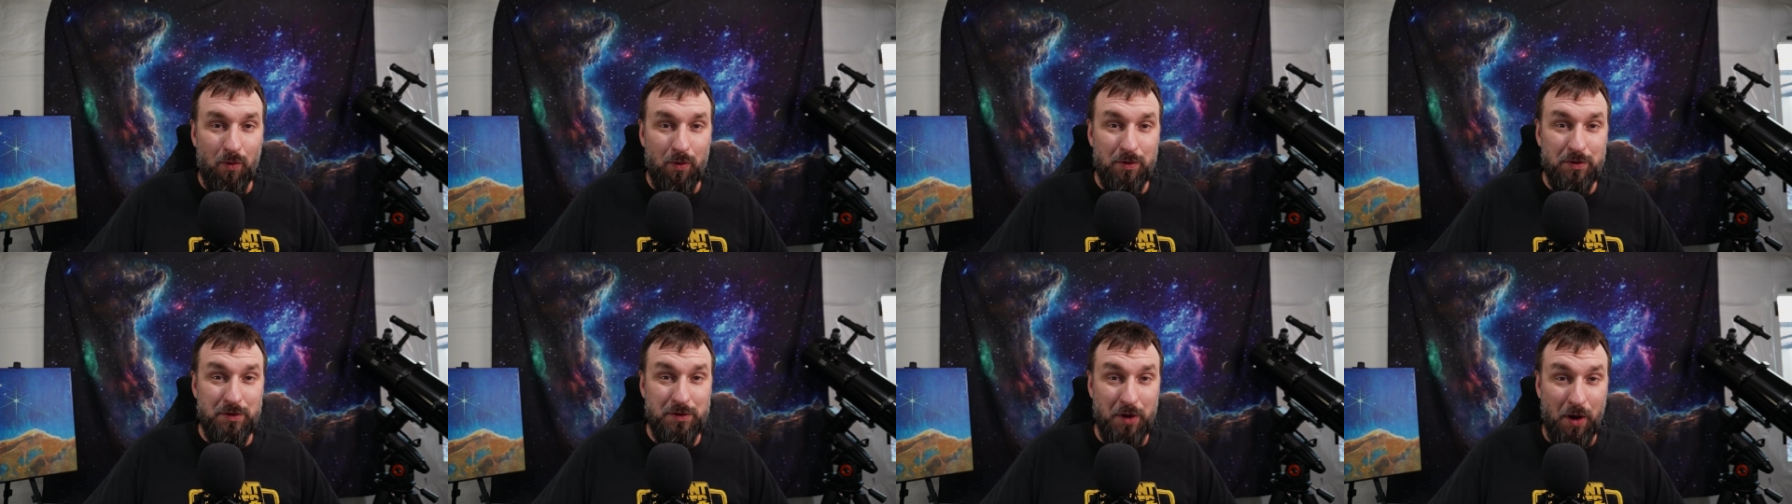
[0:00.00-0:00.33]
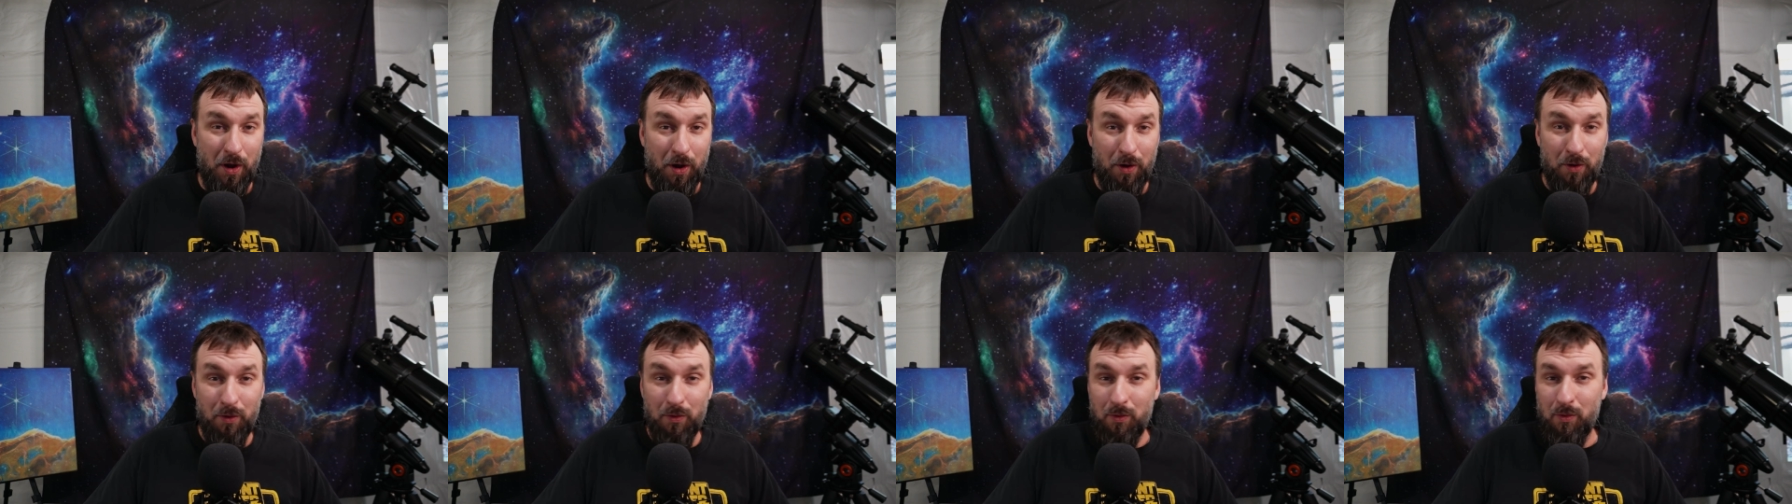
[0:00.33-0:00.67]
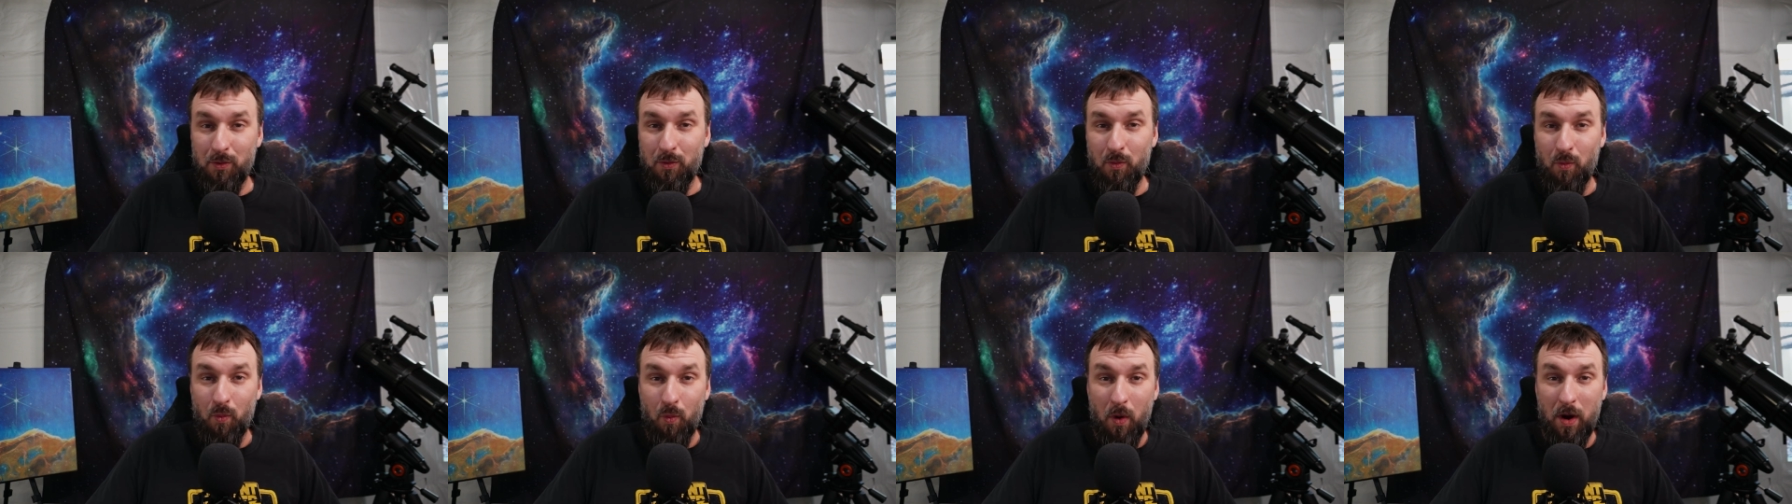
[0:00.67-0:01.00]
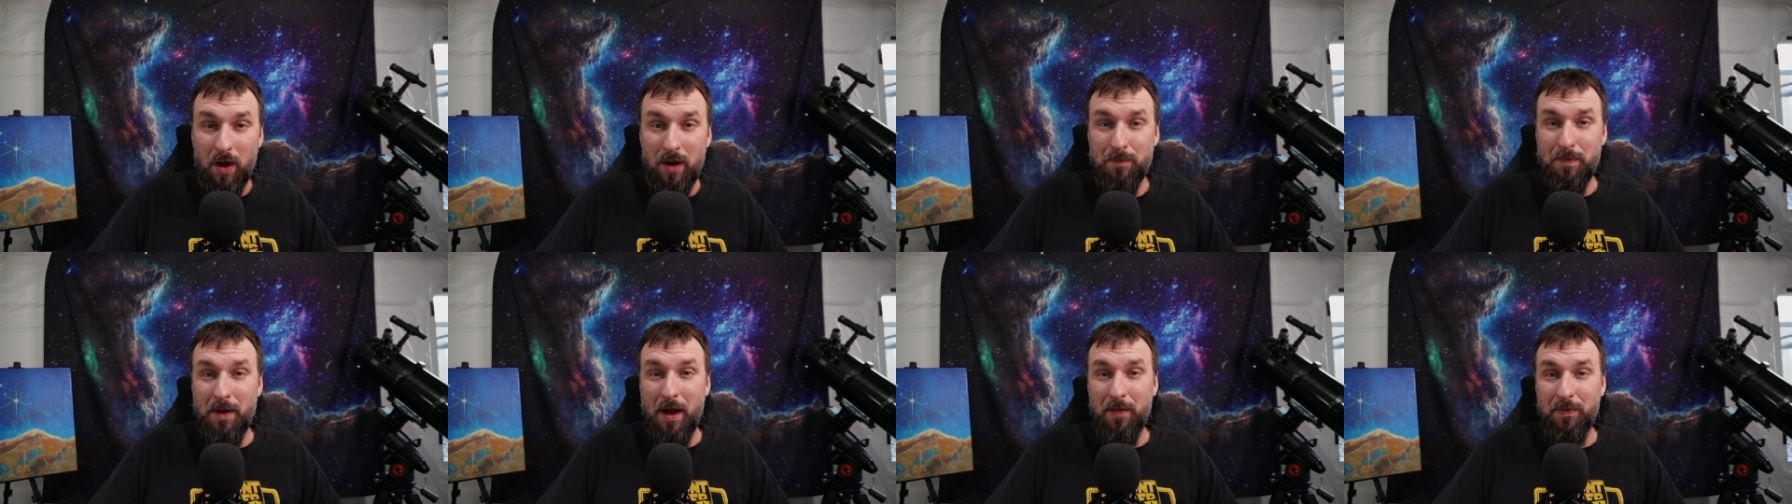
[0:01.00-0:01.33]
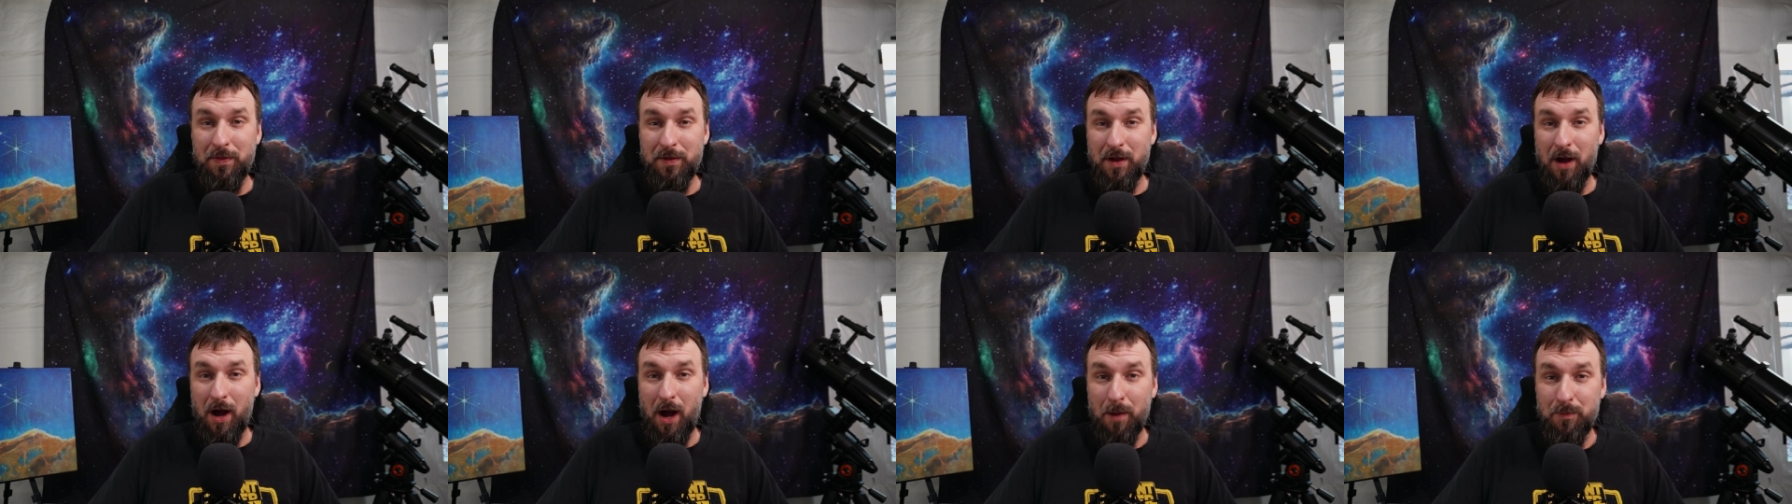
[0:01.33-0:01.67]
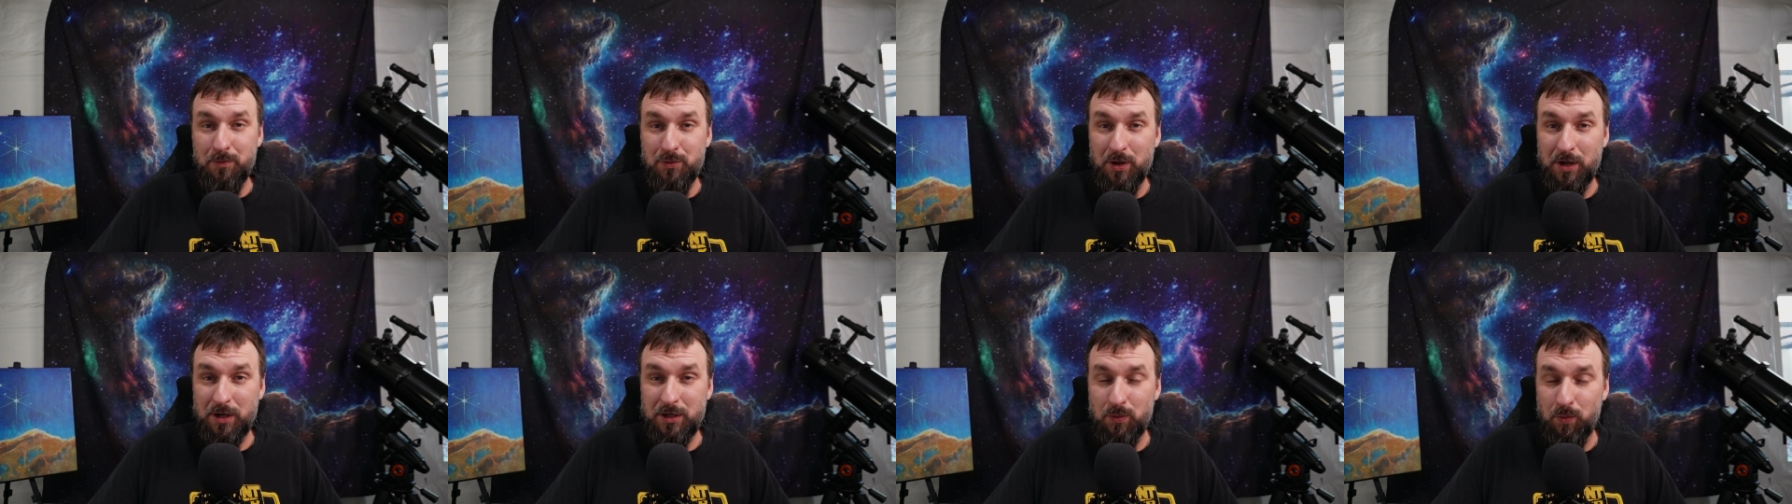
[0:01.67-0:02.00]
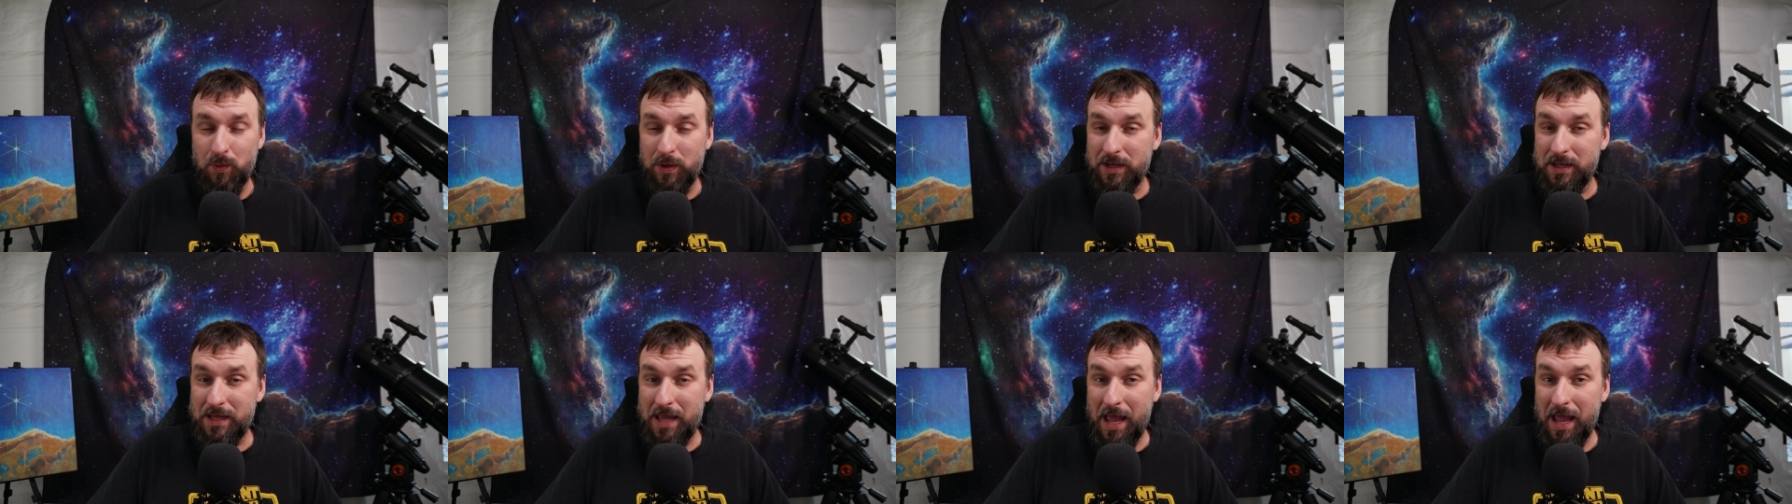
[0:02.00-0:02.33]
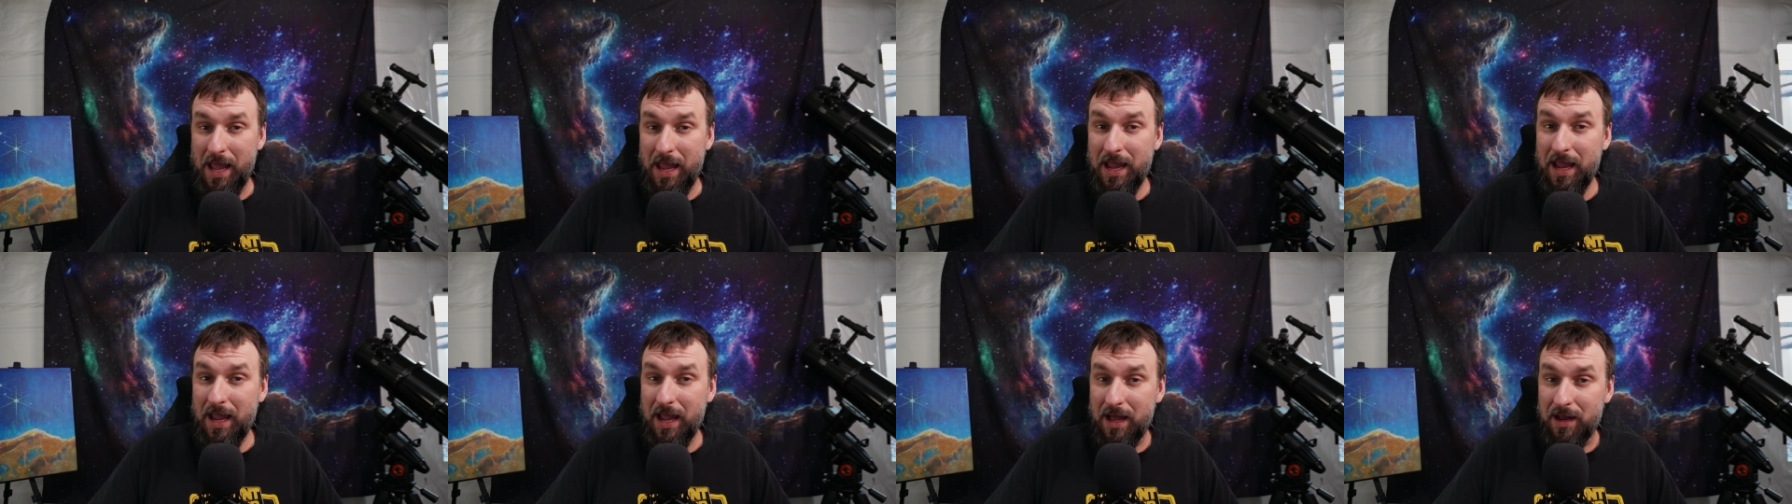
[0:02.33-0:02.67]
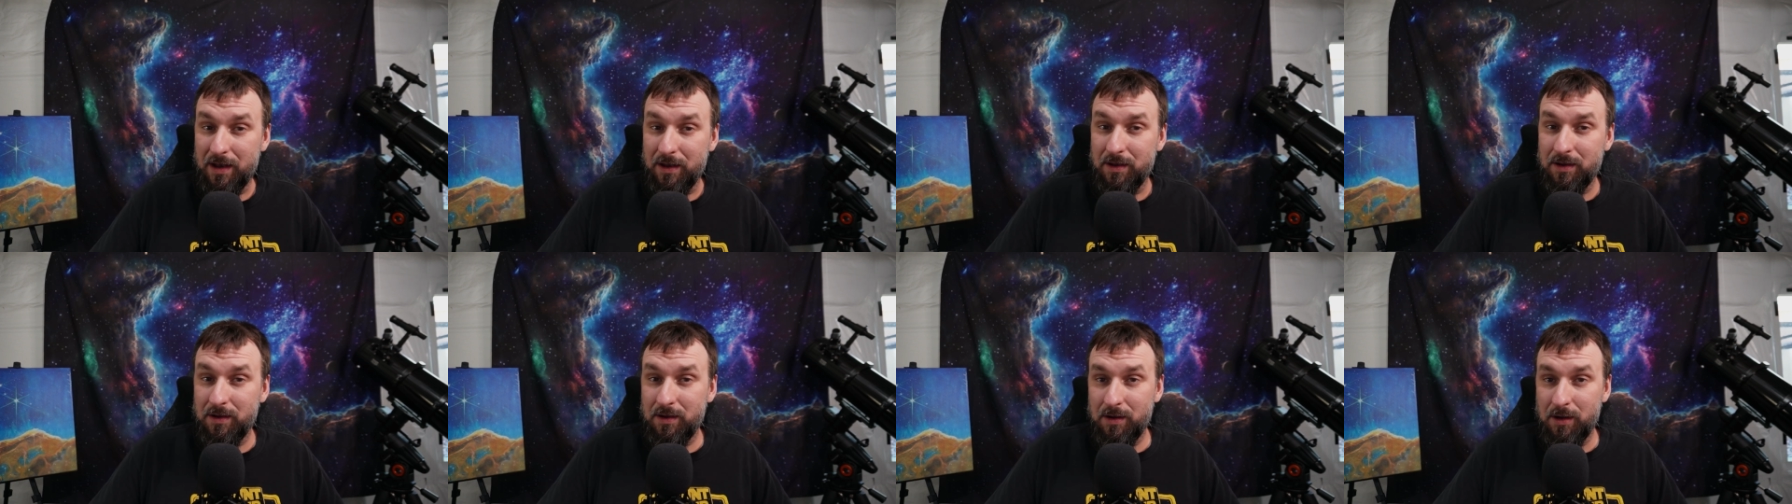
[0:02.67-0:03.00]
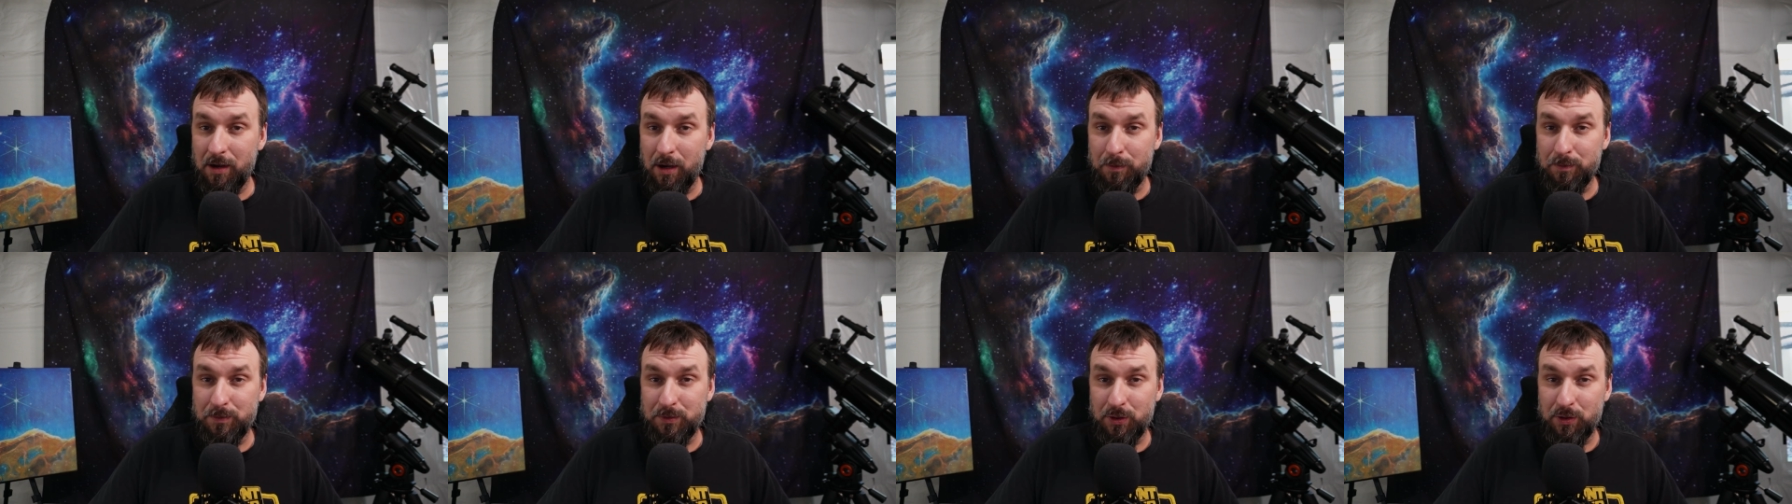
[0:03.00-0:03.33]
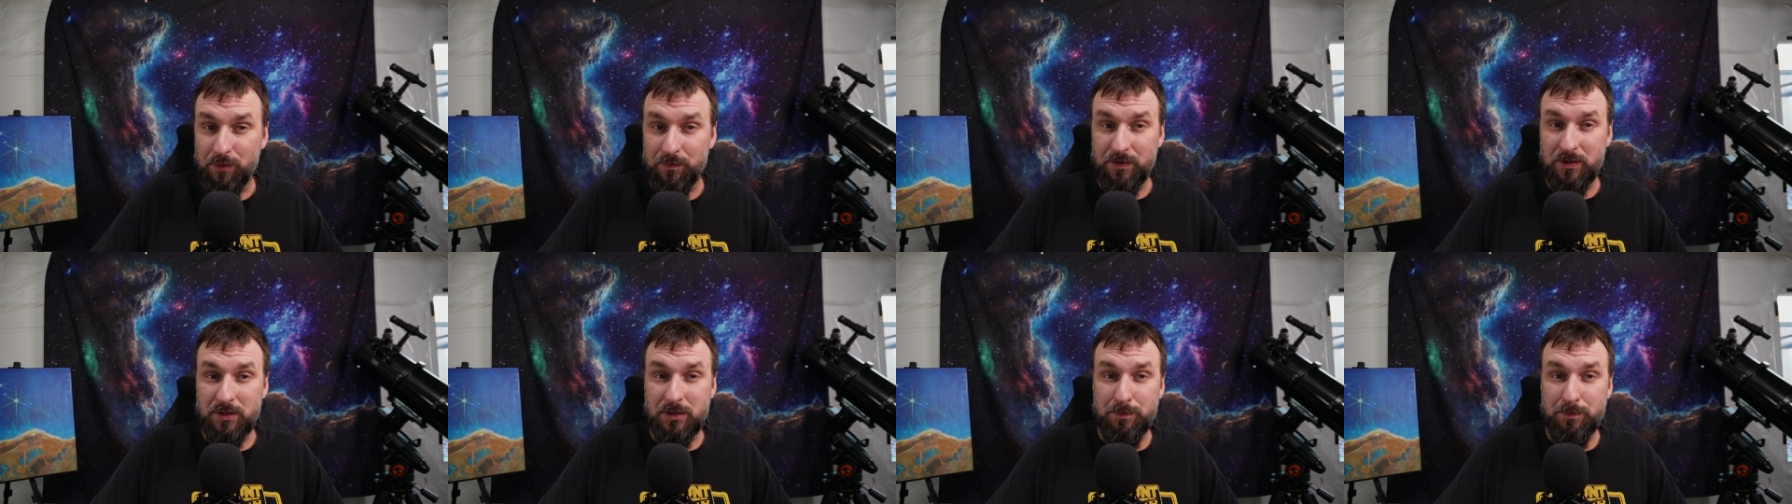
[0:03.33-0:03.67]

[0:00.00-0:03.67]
So, what about the objects we can observe in